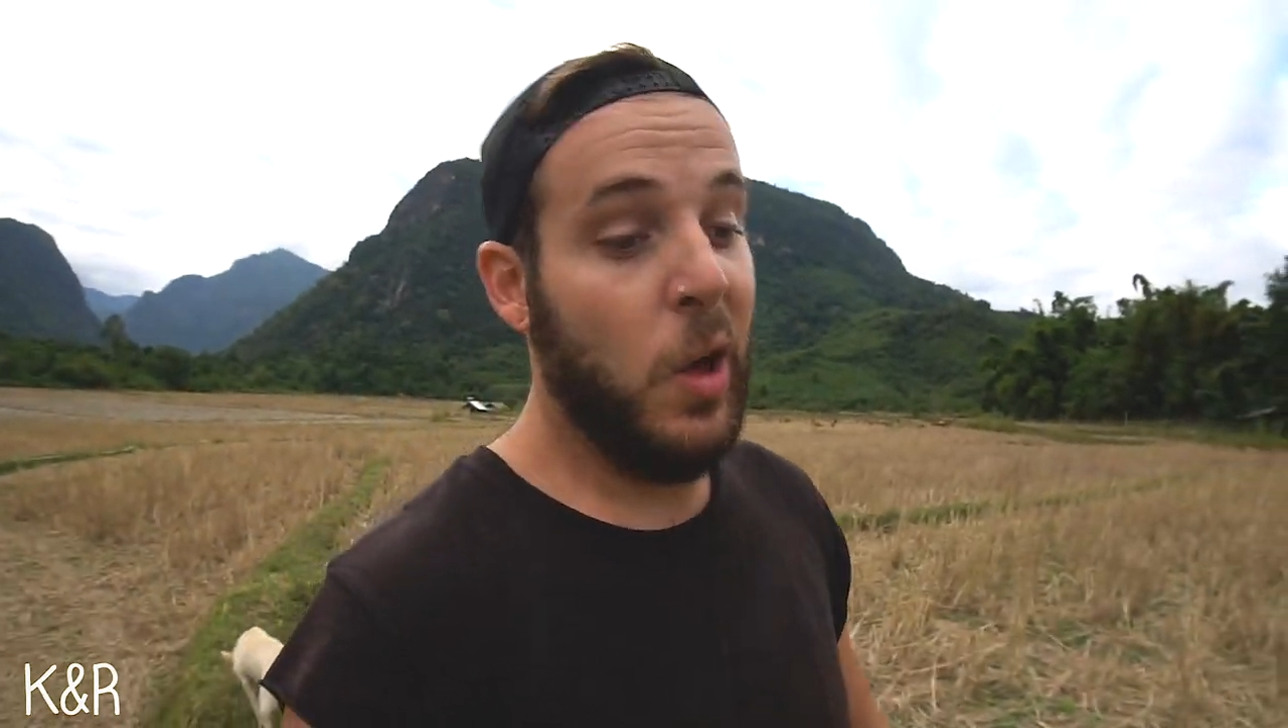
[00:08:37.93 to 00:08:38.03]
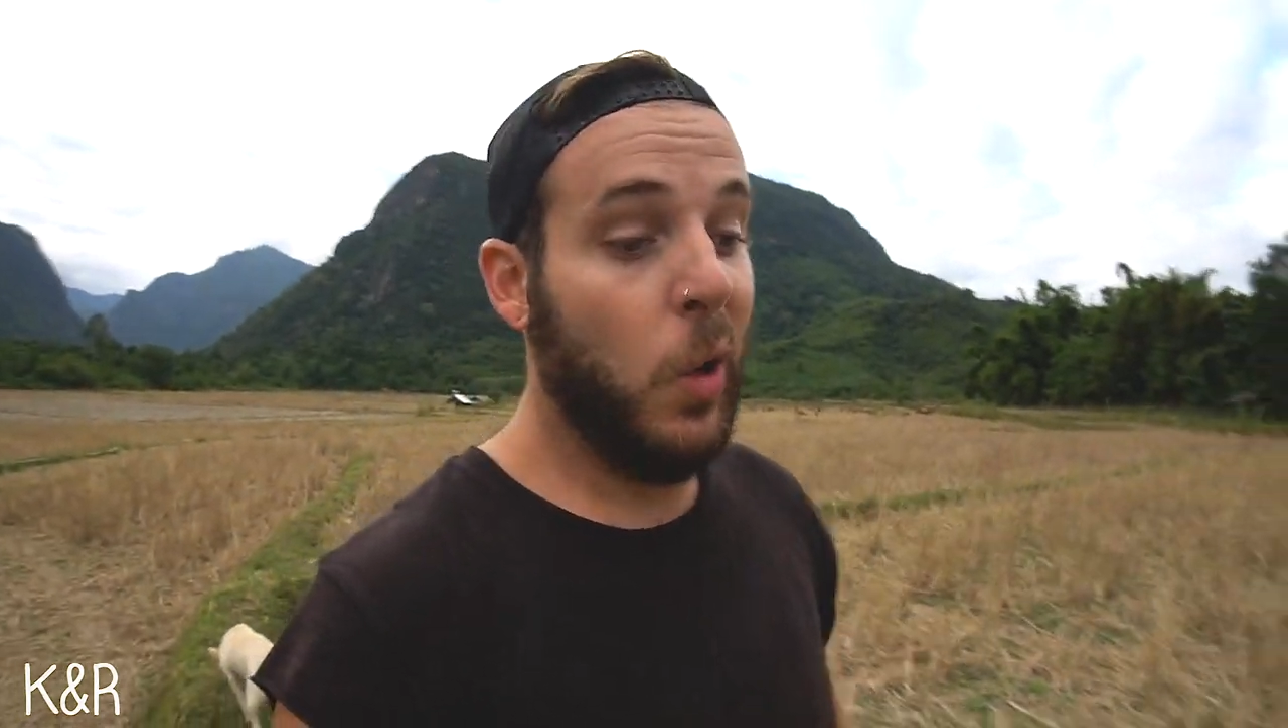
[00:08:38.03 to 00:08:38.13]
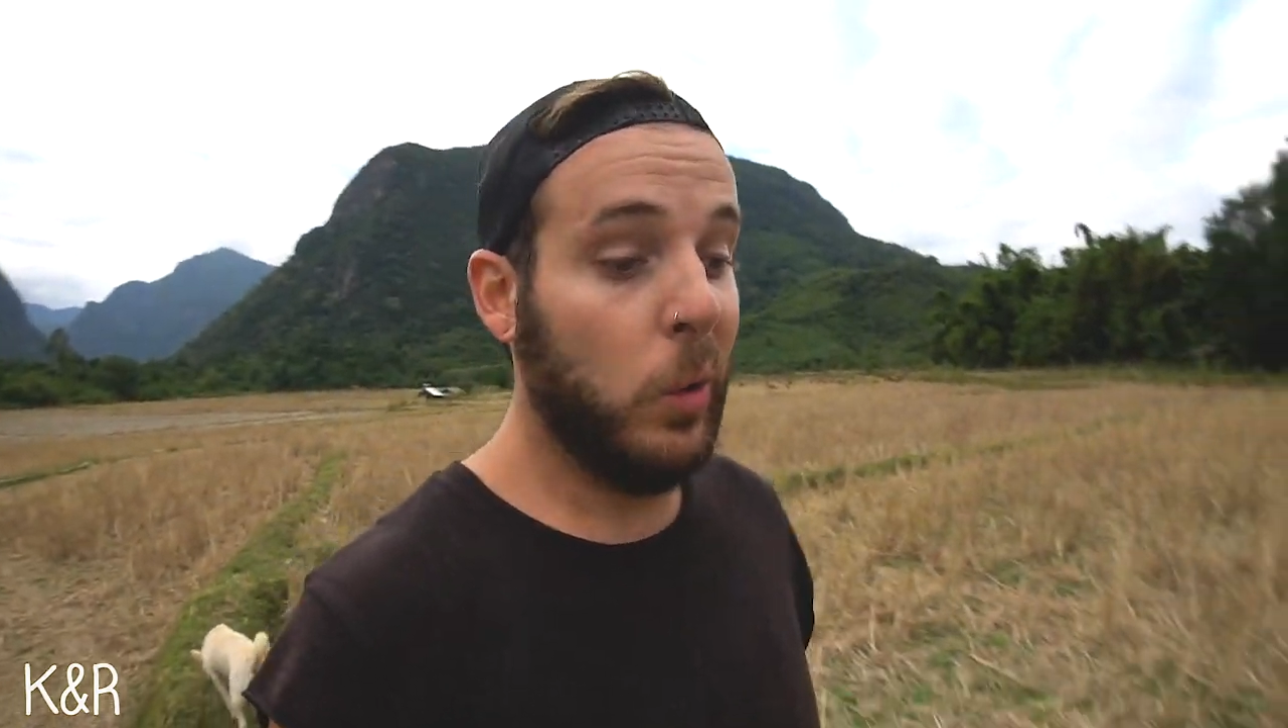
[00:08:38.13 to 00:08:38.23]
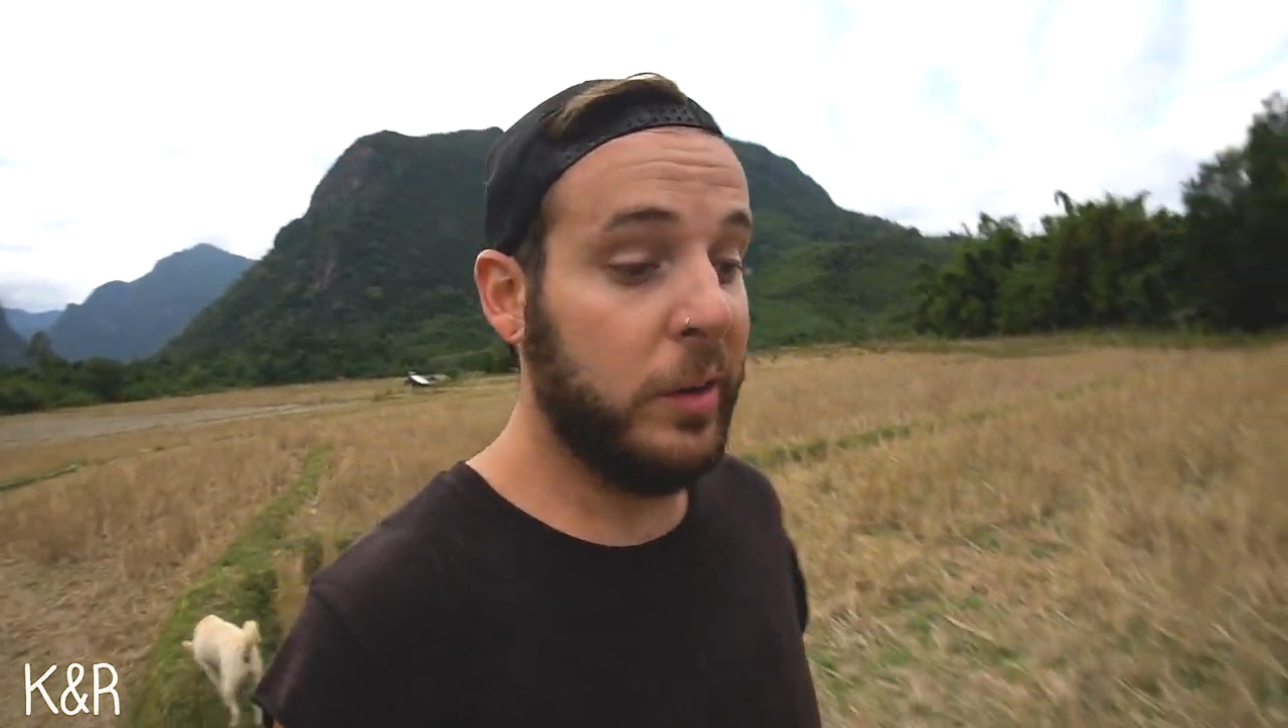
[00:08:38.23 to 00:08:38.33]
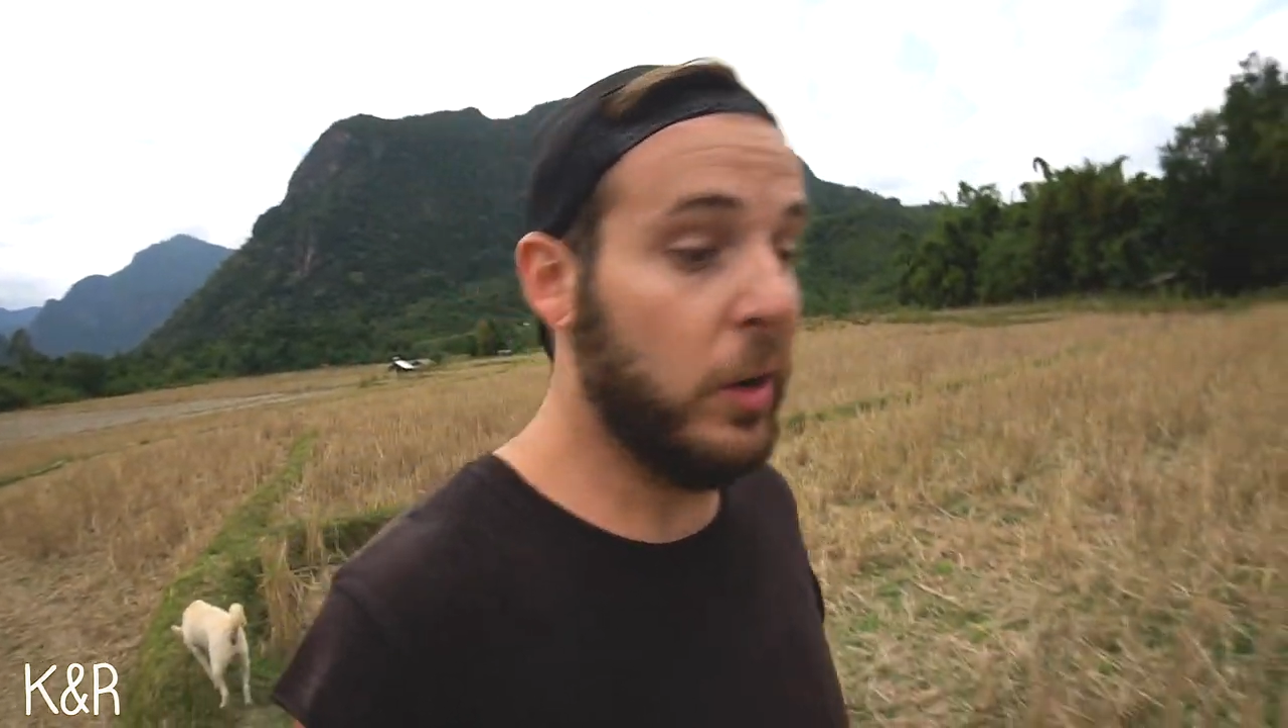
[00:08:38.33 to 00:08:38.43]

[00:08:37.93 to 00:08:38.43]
all the